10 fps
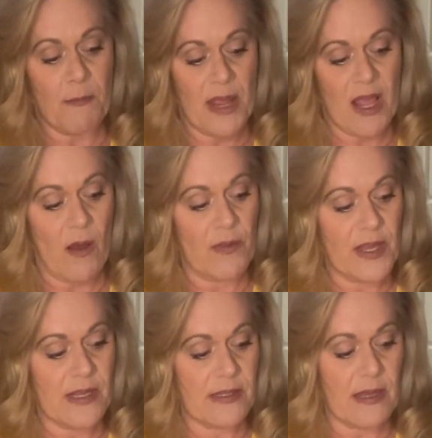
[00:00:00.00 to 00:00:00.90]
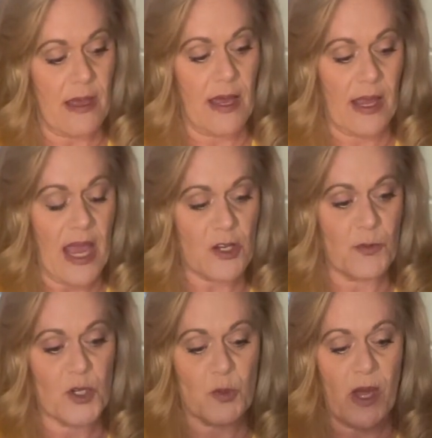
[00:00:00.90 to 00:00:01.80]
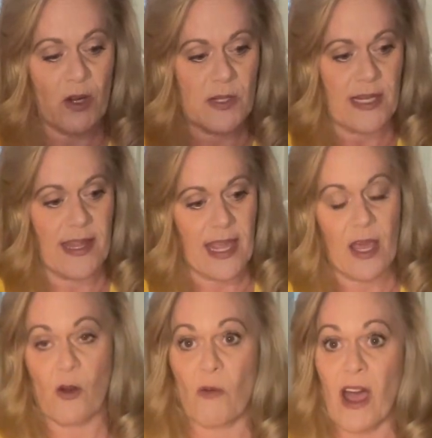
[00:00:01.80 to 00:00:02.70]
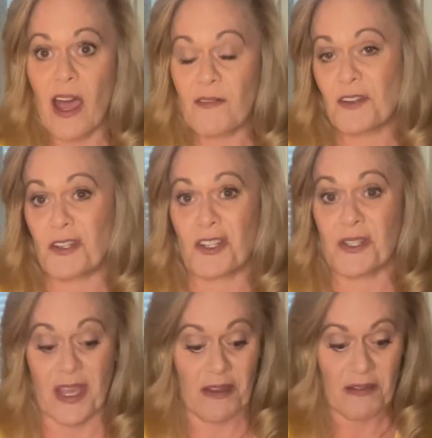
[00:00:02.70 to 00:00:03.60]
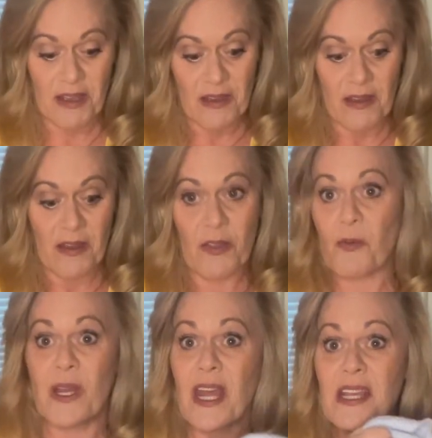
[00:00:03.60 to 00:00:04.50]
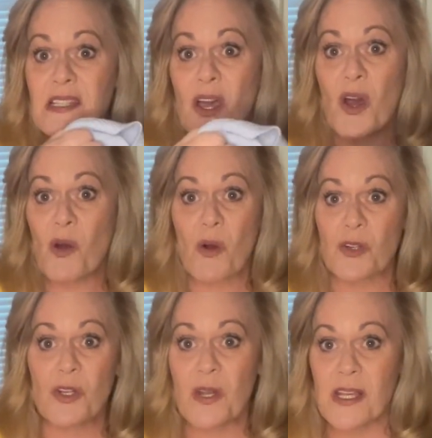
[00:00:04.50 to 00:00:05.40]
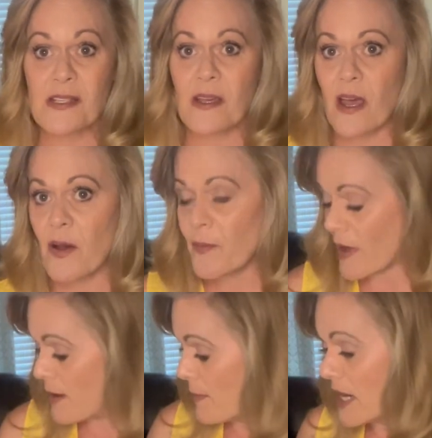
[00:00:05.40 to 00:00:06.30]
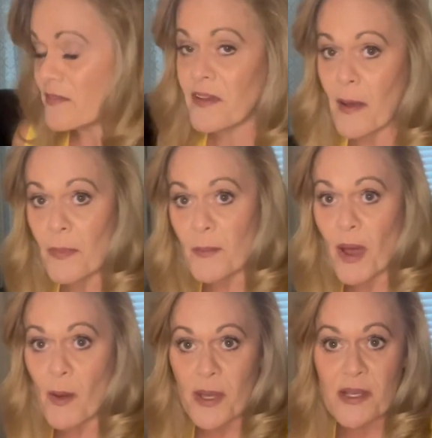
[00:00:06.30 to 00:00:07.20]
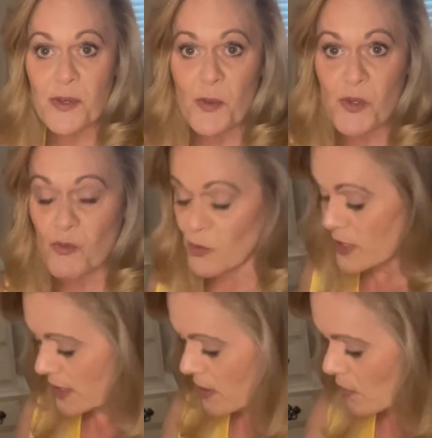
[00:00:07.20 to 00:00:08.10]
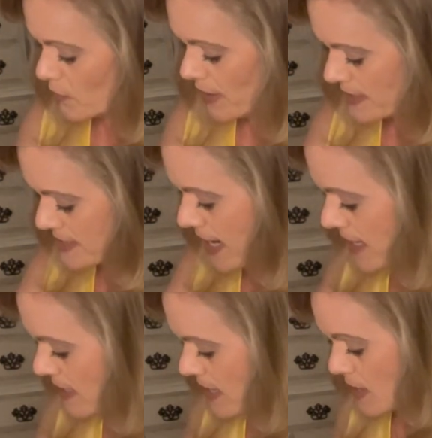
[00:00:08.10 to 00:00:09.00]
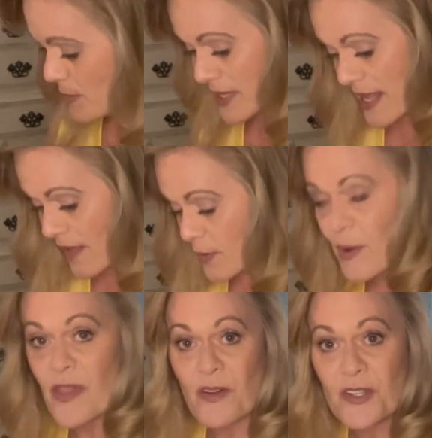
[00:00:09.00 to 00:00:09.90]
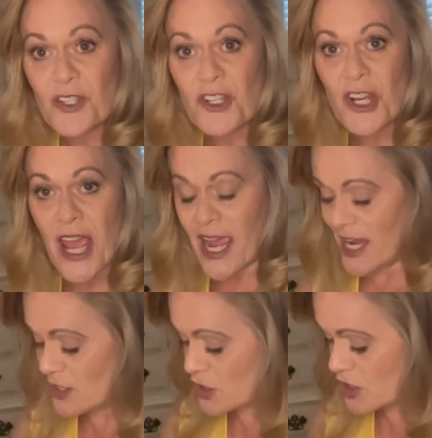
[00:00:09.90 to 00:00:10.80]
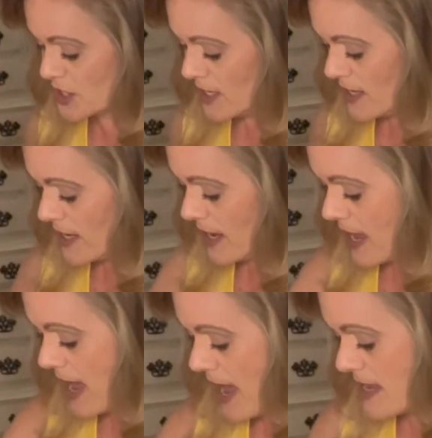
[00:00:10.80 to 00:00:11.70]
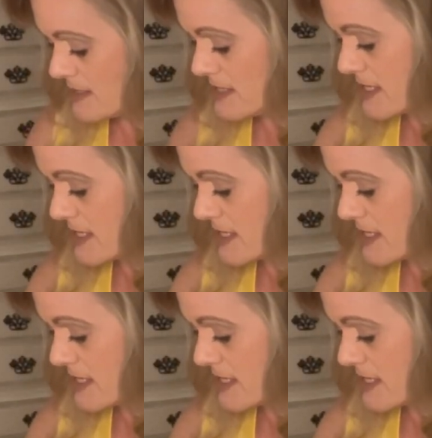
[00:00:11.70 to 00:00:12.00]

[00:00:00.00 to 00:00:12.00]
me all these uh, cashmere sweaters and they had arrived just like three days ago or two days ago, I might have kept them all because I was really cold that day. But now the weather has changed and,